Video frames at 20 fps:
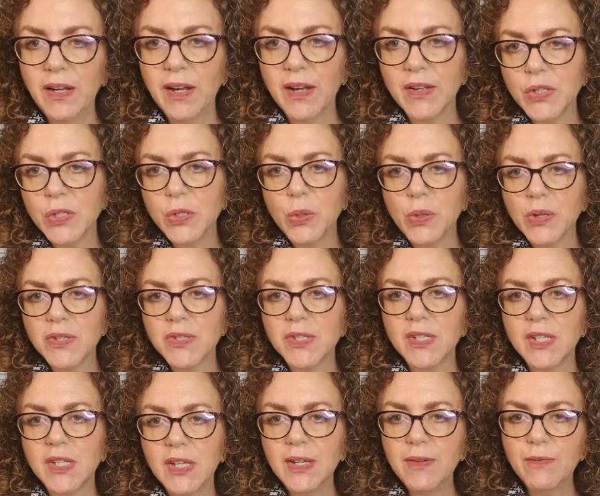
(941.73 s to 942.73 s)
as you can
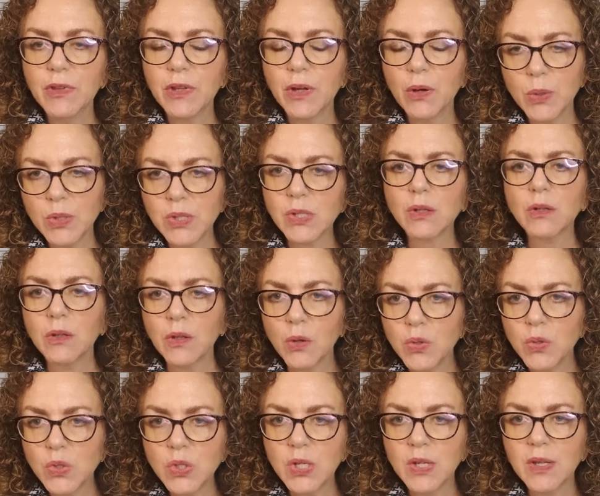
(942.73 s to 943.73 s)
see, even though it's
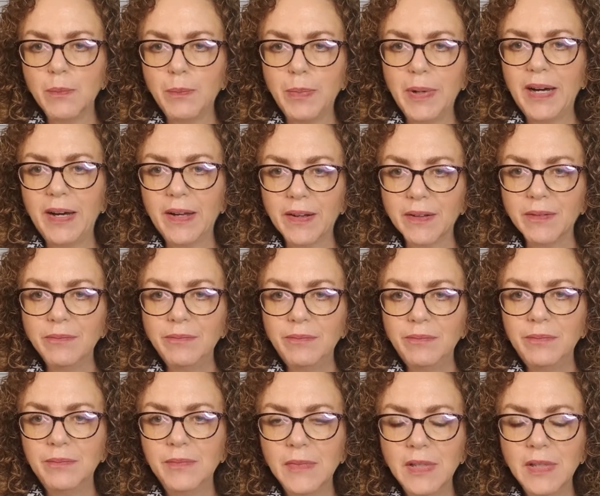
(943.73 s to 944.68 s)
close to the bottom.